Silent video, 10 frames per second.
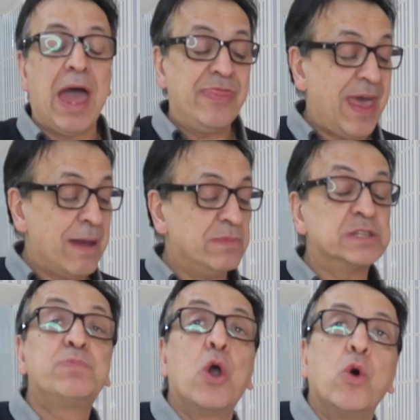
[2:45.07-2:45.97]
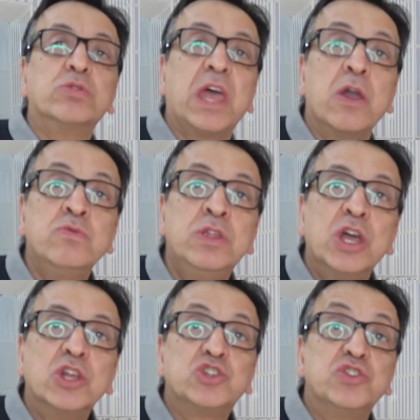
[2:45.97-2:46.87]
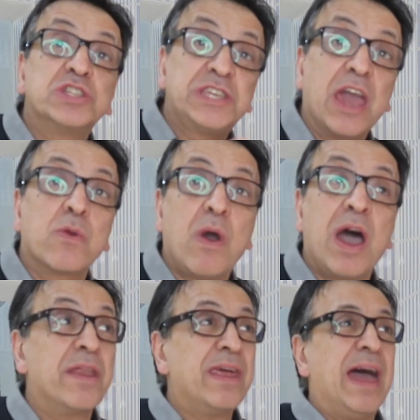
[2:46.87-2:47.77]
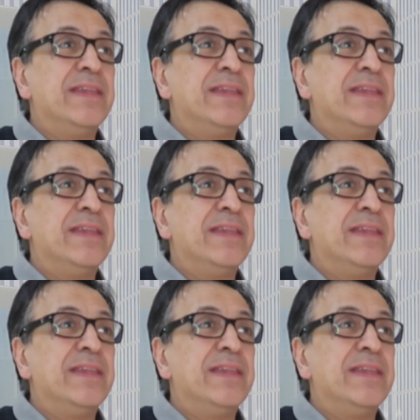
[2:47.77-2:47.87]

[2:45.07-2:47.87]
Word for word: and that must be all down to the terroir